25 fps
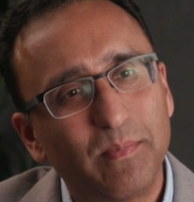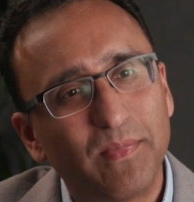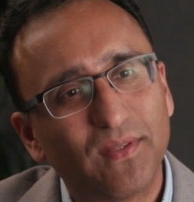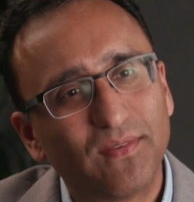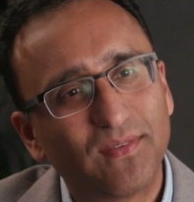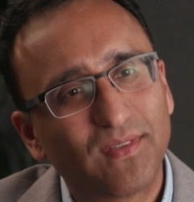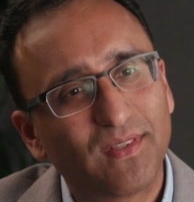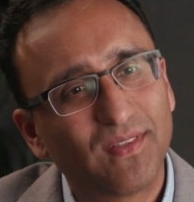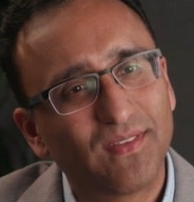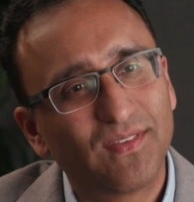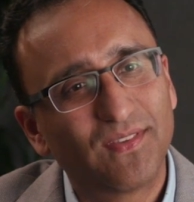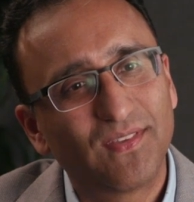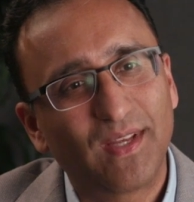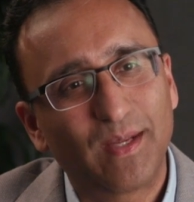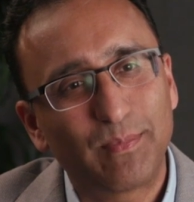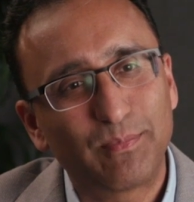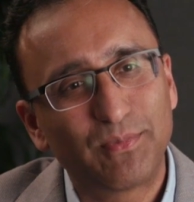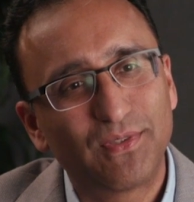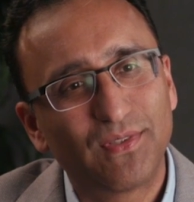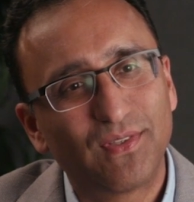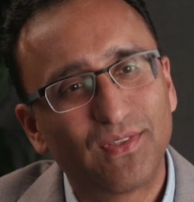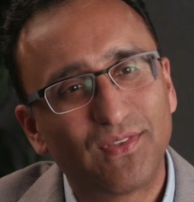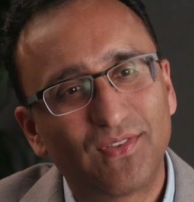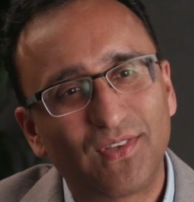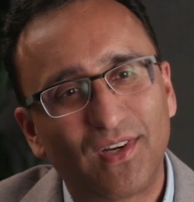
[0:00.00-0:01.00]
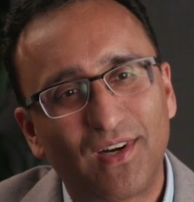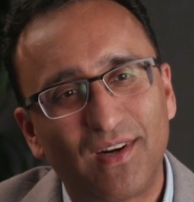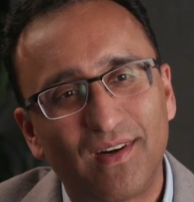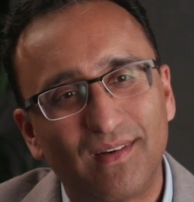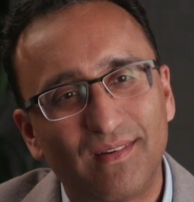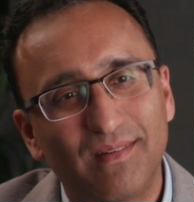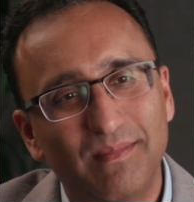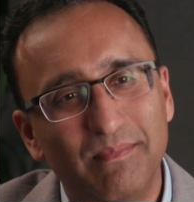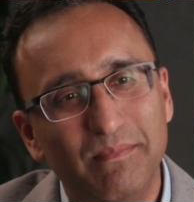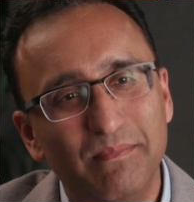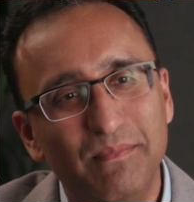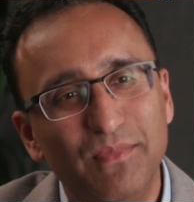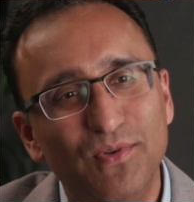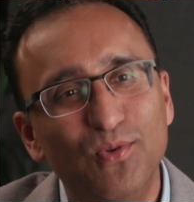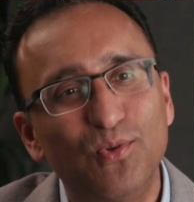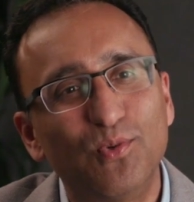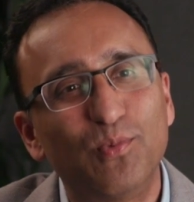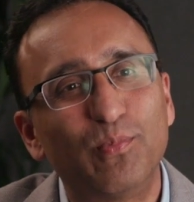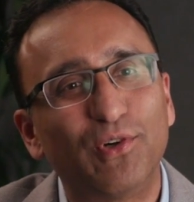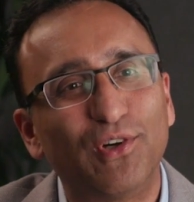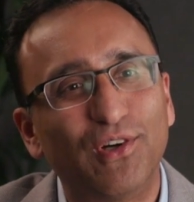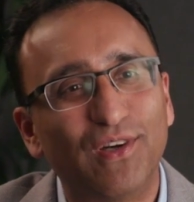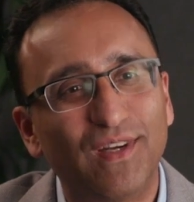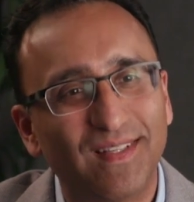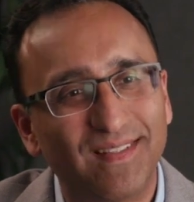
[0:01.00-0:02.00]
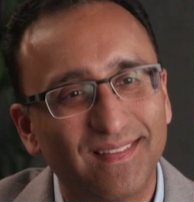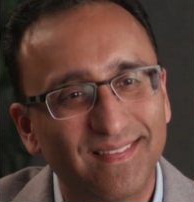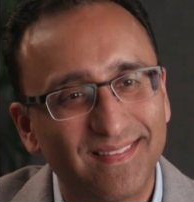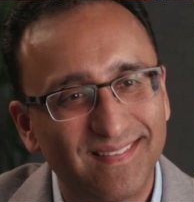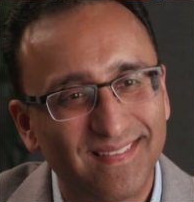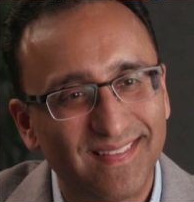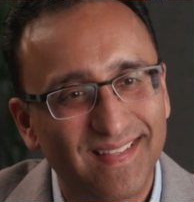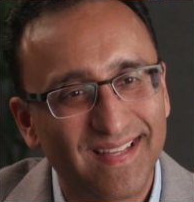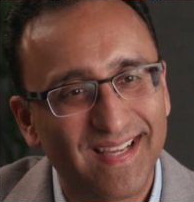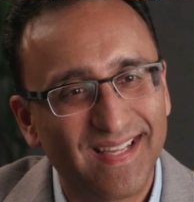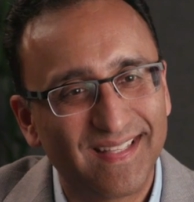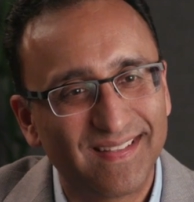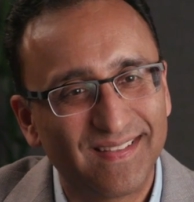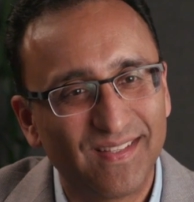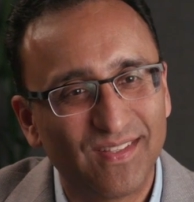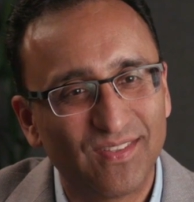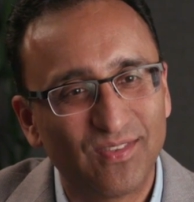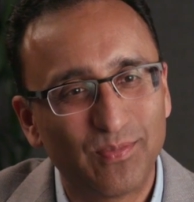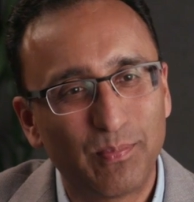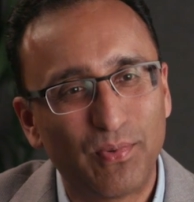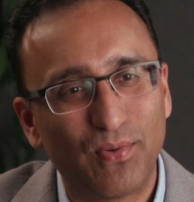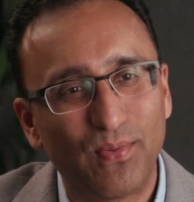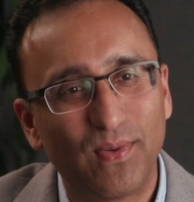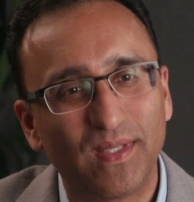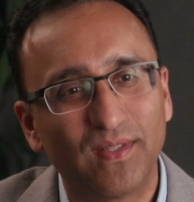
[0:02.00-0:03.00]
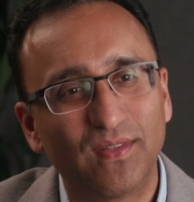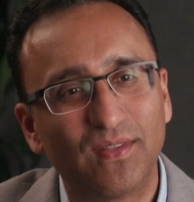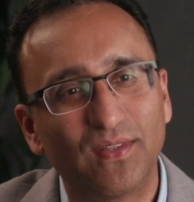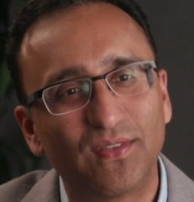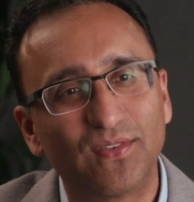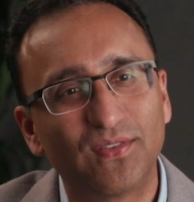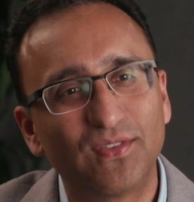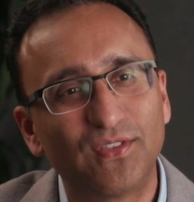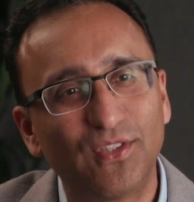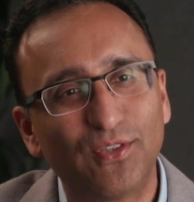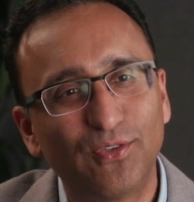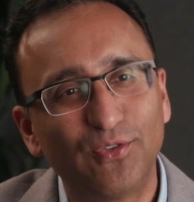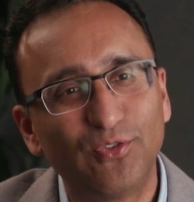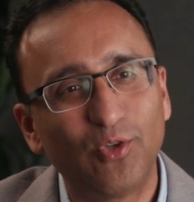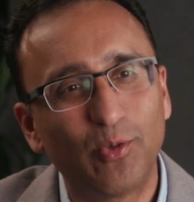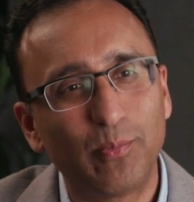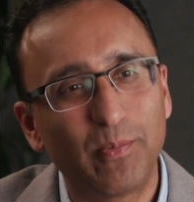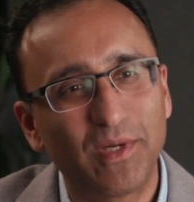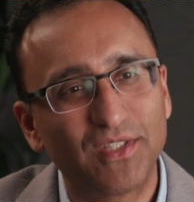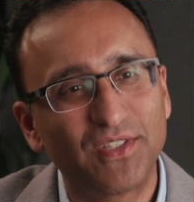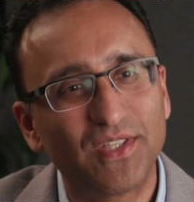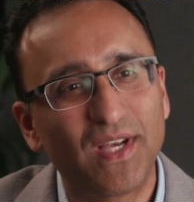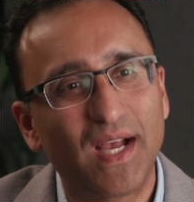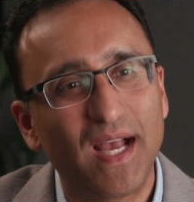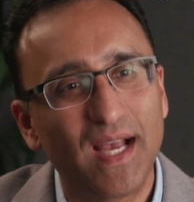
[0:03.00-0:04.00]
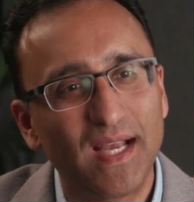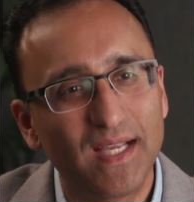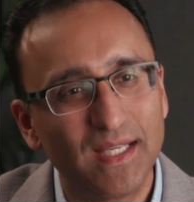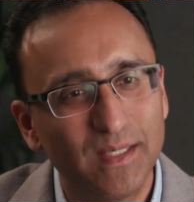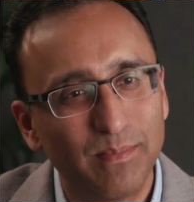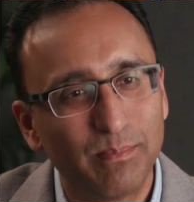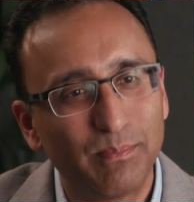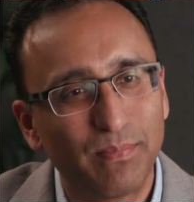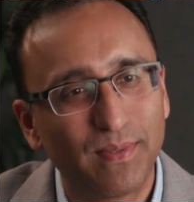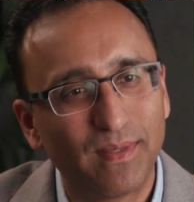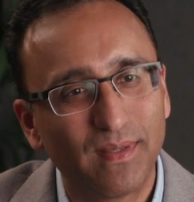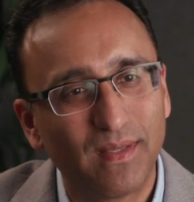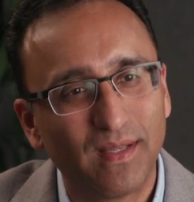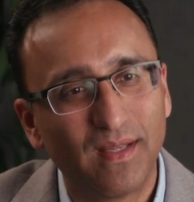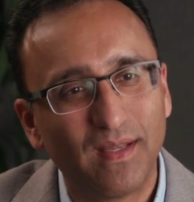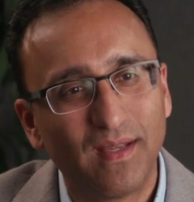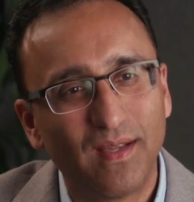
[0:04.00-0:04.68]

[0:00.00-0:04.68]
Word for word: the misconceptions are numerous at this point. There's still so much hype